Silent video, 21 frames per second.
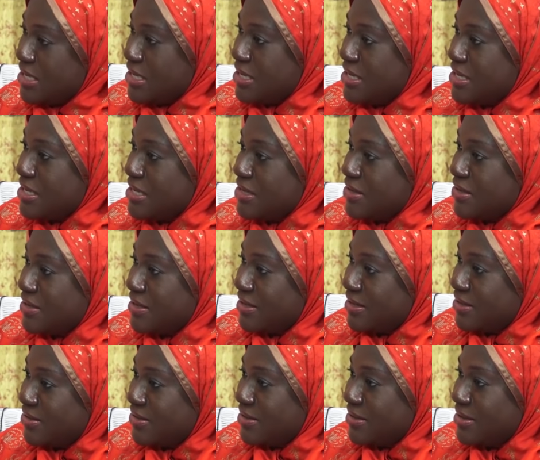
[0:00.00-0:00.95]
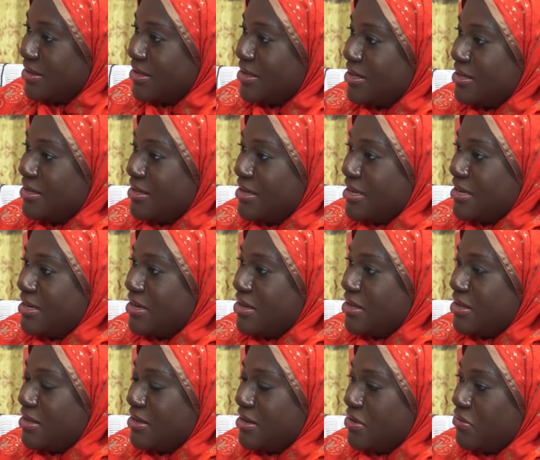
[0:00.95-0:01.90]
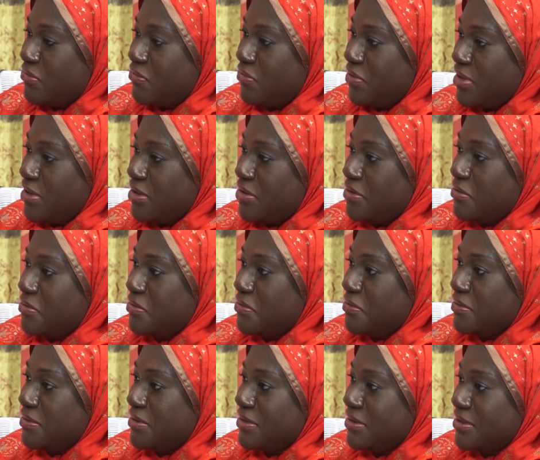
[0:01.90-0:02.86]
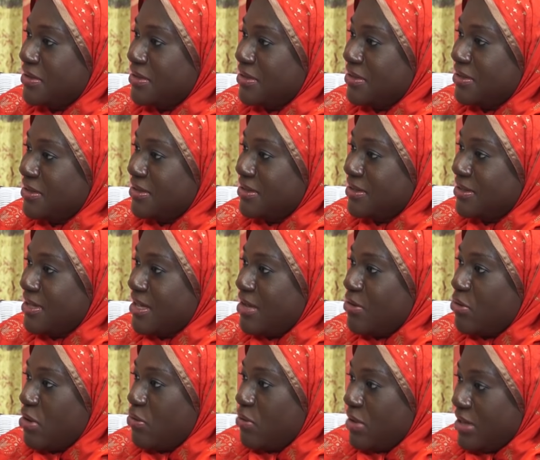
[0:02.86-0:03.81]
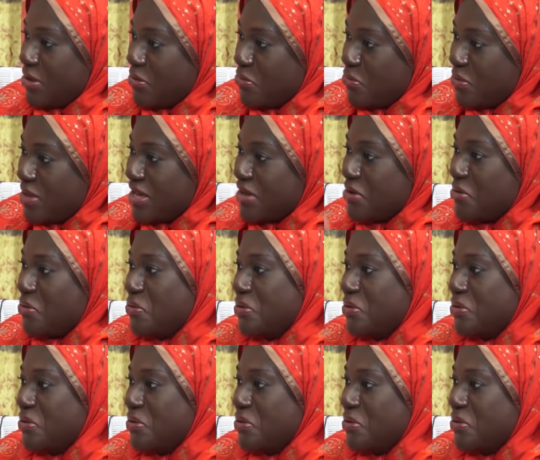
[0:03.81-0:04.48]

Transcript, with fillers: see a Muslim in in a, in a veil entering the court with a wig with